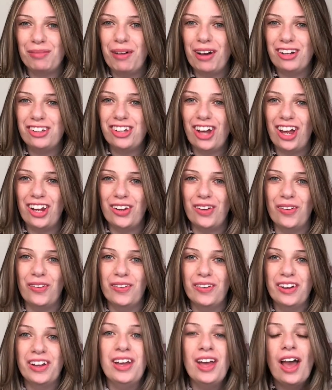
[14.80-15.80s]
channel.
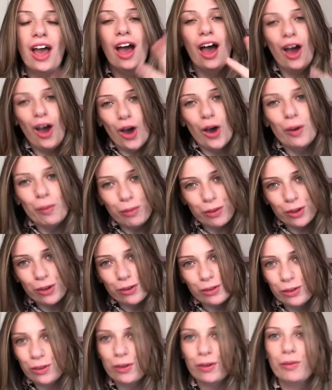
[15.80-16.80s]
Hope you're
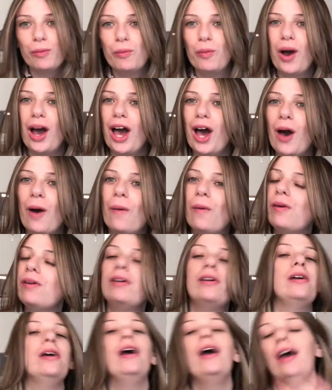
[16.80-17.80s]
doing well.
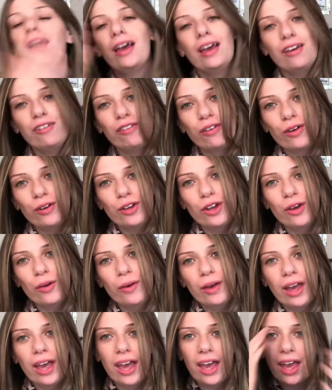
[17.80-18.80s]
If you're new
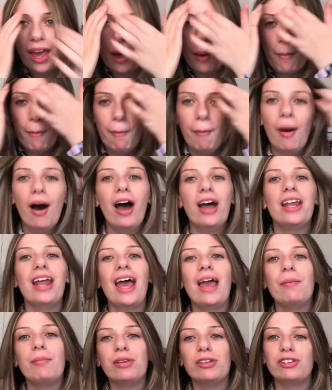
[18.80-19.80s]
here, my
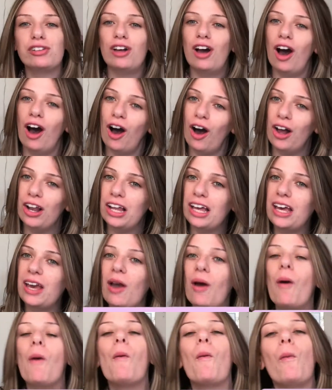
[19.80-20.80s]
name is Carly.
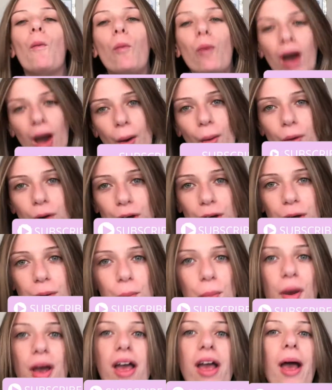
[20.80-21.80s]
Welcome.
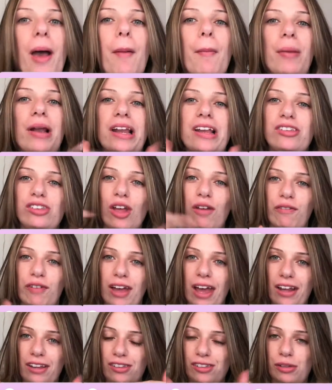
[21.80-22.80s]
Please don't
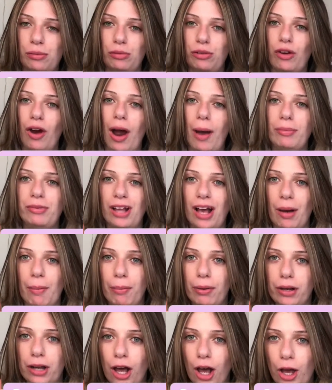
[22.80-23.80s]
forget to subscribe down
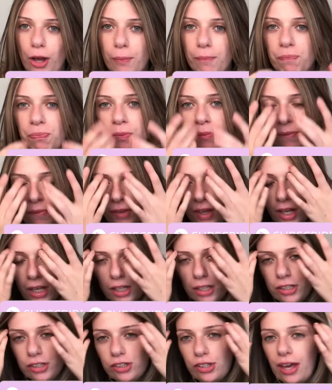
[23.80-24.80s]
below.
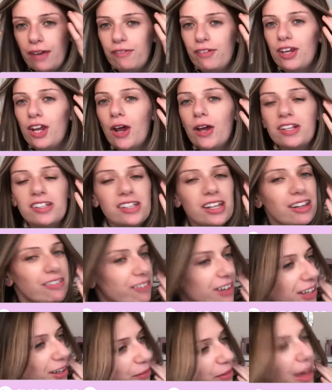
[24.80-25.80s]
So if you notice
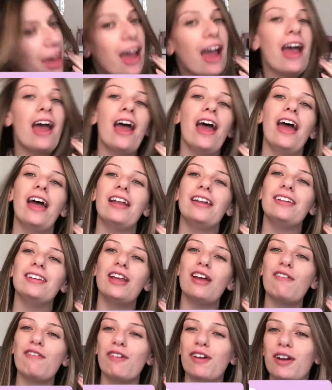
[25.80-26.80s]
anything a bit
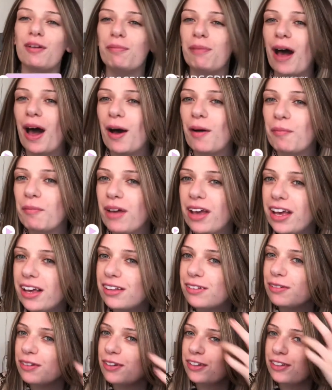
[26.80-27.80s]
different about me,
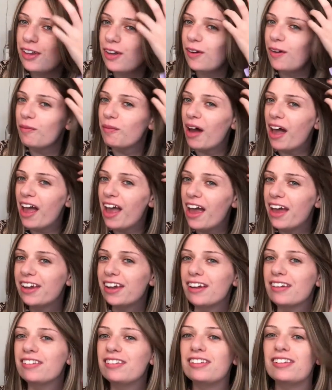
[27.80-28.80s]
it's because I got my hair
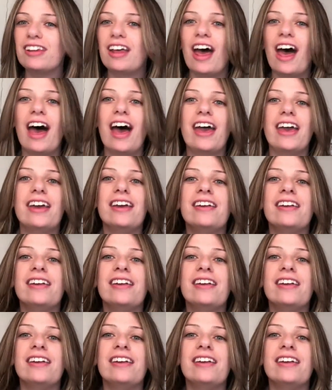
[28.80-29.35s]
done today.